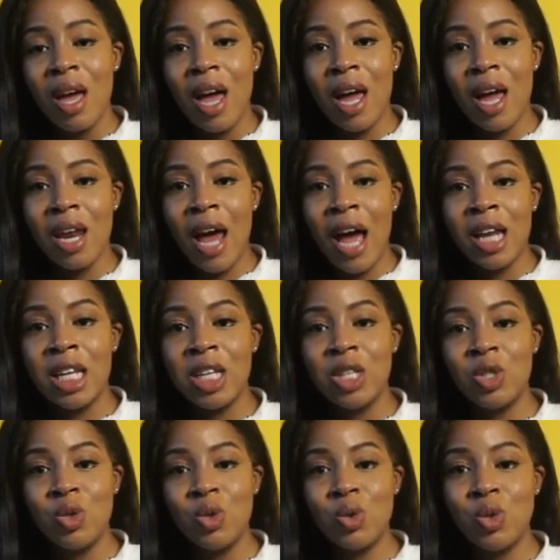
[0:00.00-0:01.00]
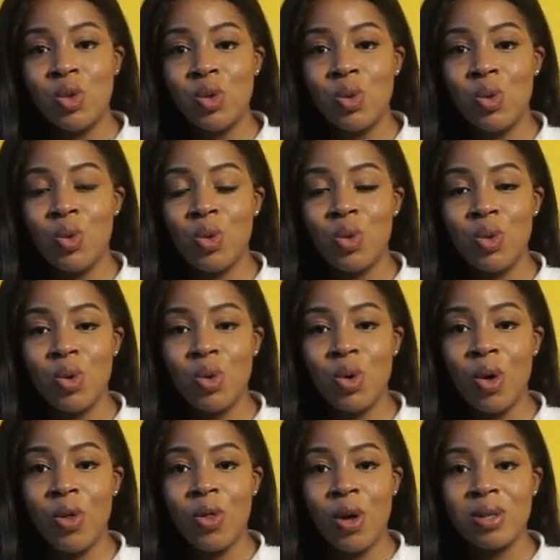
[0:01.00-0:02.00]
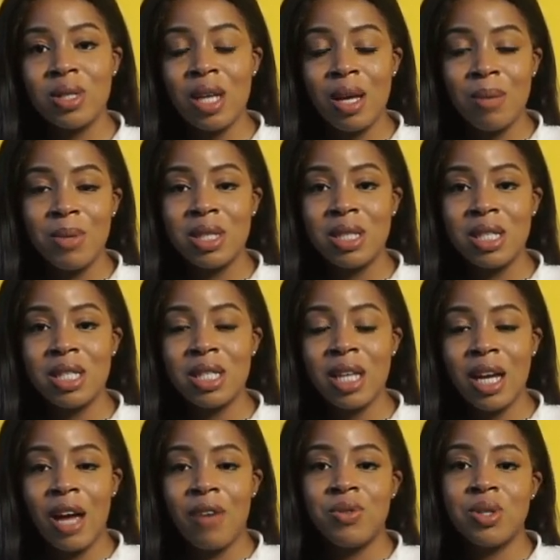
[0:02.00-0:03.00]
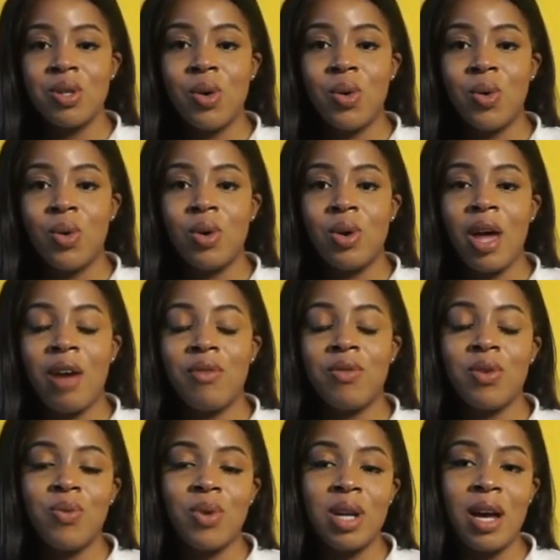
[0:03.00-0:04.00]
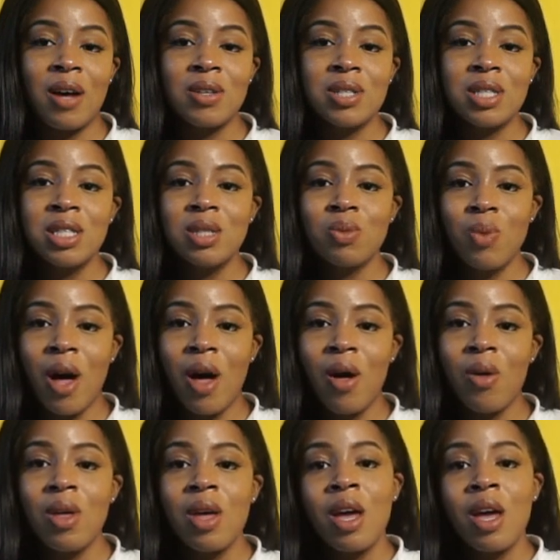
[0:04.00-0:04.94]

and I need you to Google those images like I've told everyone else as well.